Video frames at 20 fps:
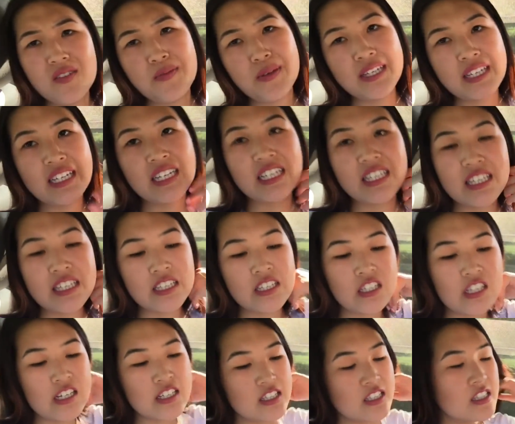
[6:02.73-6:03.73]
even picking anything.
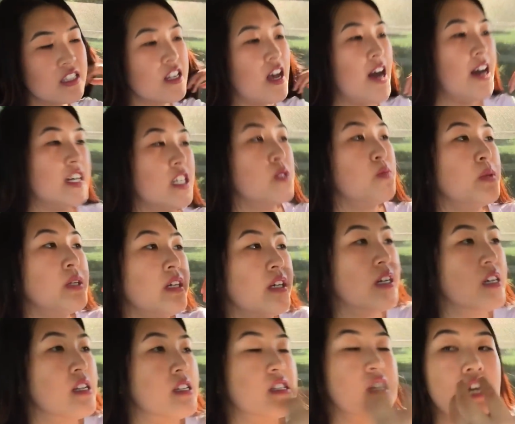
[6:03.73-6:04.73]
It sucks
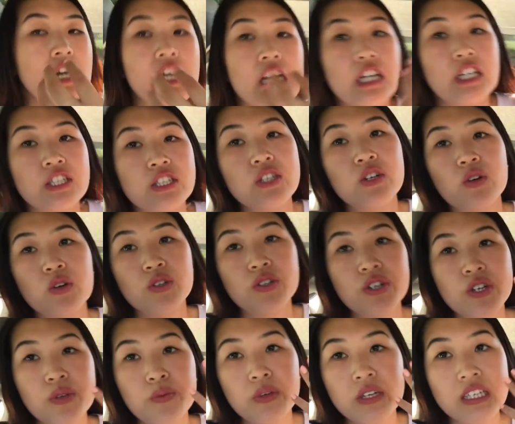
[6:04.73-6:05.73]
because the
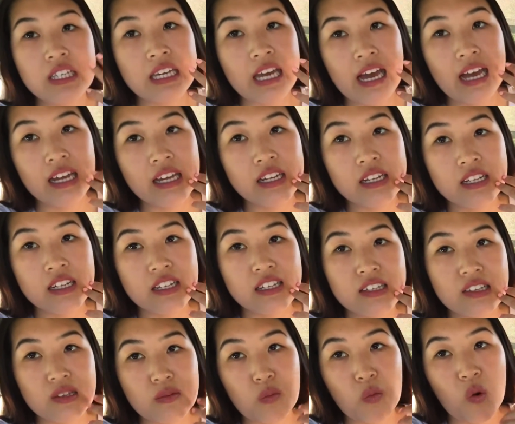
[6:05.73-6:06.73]
older we get,
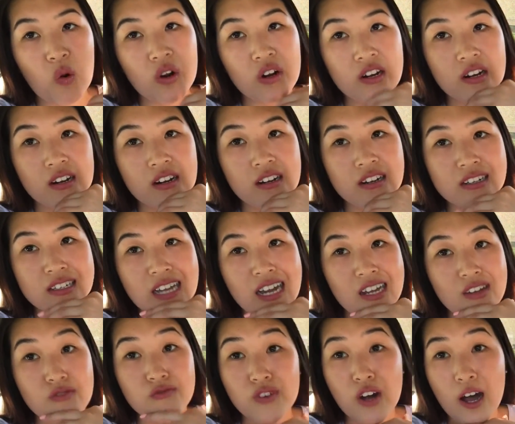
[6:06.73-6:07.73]
the more
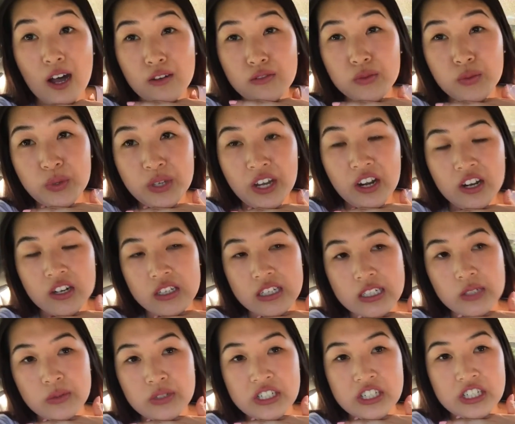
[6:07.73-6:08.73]
not involved we are.
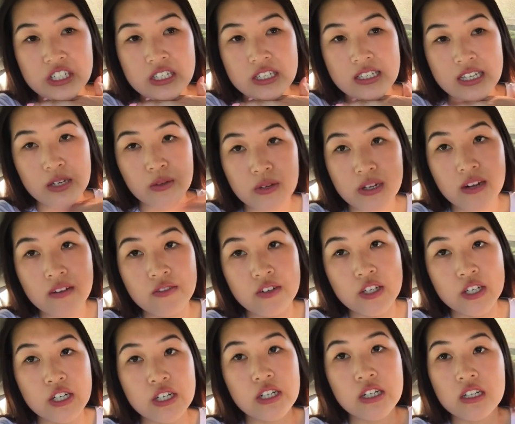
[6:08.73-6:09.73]
Like we're just like
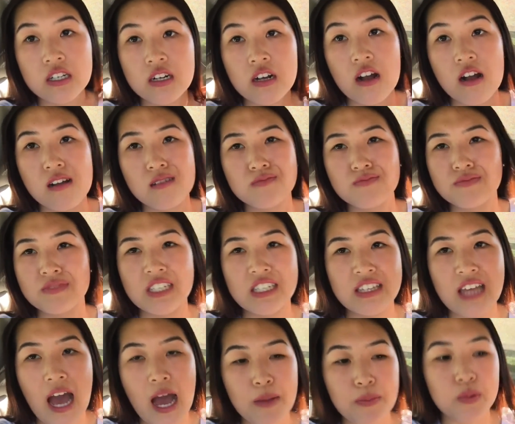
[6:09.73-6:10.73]
whatever, um, get
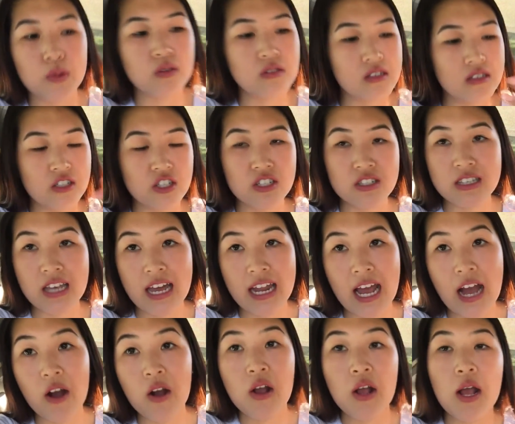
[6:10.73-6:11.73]
the apples and just head
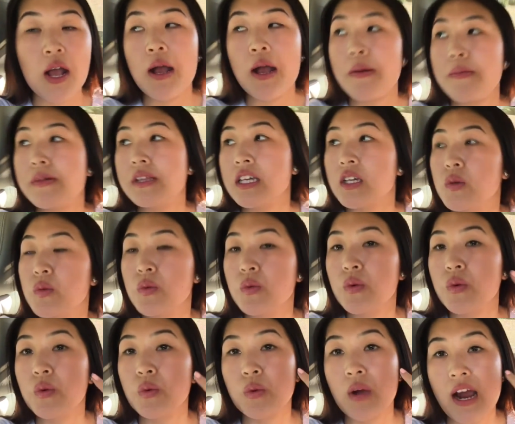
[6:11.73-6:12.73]
out. But like
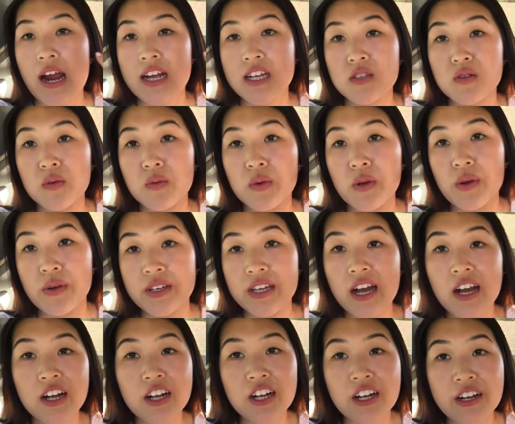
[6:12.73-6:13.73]
whereas when we were
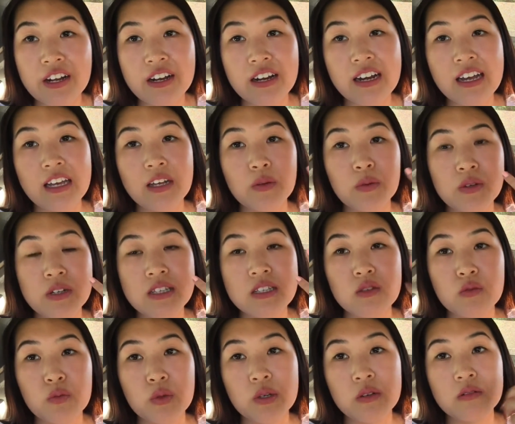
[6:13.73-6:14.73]
younger, it was
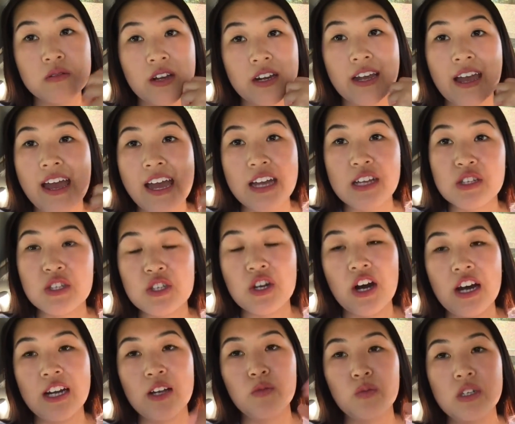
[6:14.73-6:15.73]
we were very hands
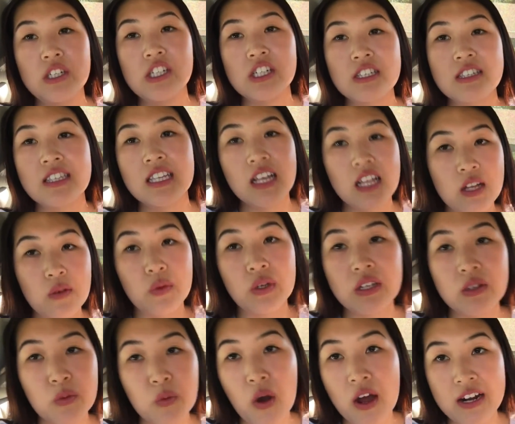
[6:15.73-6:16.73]
on and we just
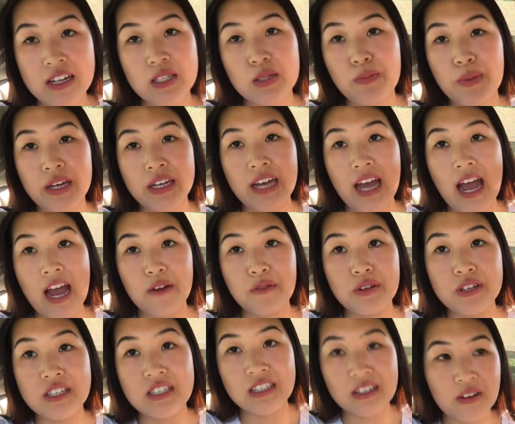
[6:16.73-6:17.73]
we wanted to pick
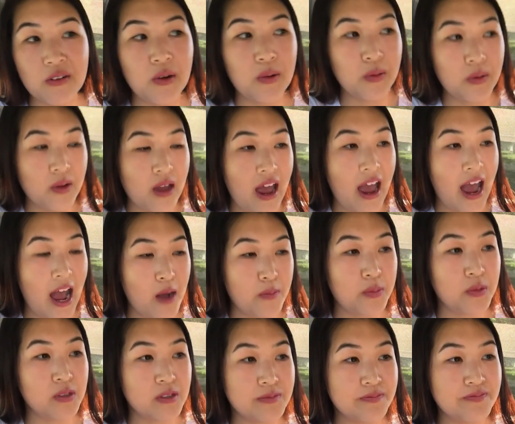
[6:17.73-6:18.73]
every single
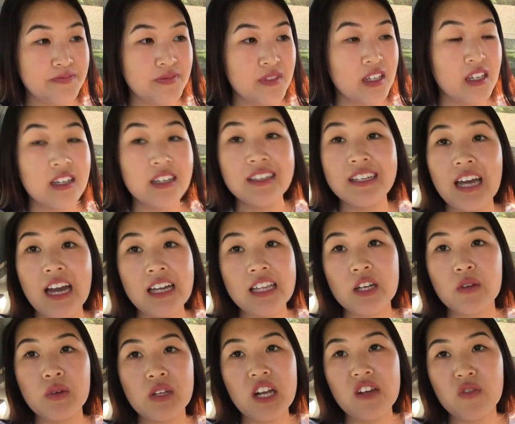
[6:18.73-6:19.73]
apple. Yeah,
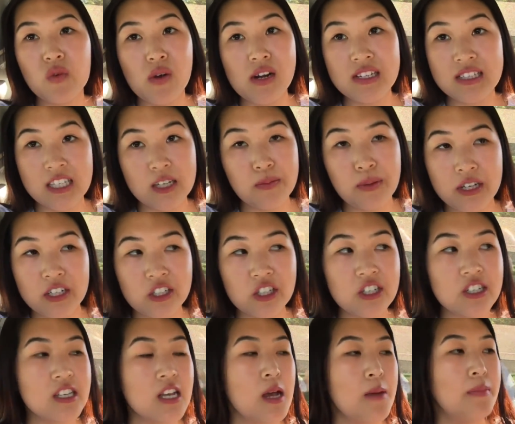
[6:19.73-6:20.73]
like we never wanted to take
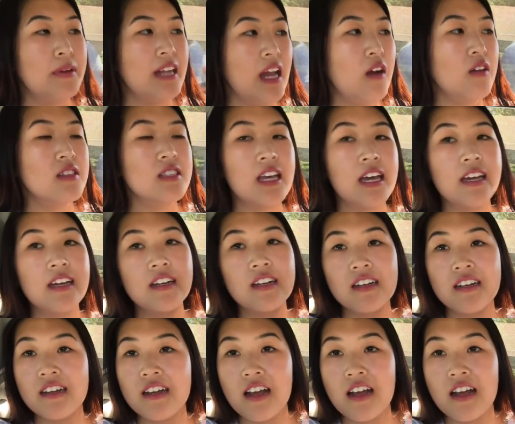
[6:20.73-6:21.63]
pictures. But now it's like